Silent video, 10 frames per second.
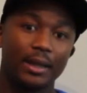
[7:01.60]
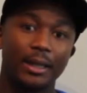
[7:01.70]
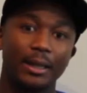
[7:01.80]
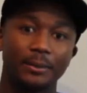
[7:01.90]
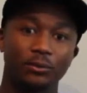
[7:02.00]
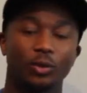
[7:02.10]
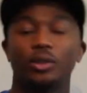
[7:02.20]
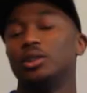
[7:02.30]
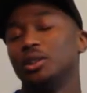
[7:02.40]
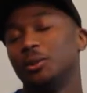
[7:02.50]

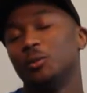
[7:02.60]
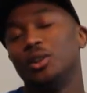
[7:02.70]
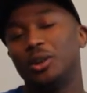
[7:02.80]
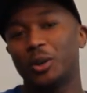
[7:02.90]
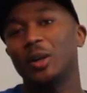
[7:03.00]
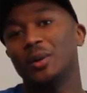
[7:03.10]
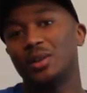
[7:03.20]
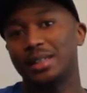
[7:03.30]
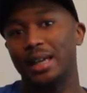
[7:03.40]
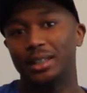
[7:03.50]
well, not
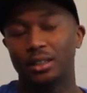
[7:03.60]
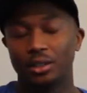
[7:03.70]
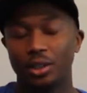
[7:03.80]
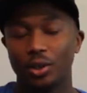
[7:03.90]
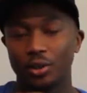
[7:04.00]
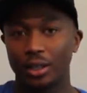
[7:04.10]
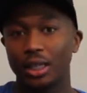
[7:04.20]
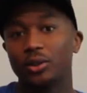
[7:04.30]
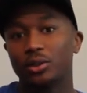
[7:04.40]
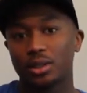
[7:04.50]
criminals, like the other
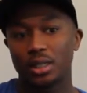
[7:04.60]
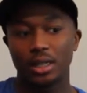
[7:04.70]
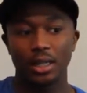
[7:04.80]
heroes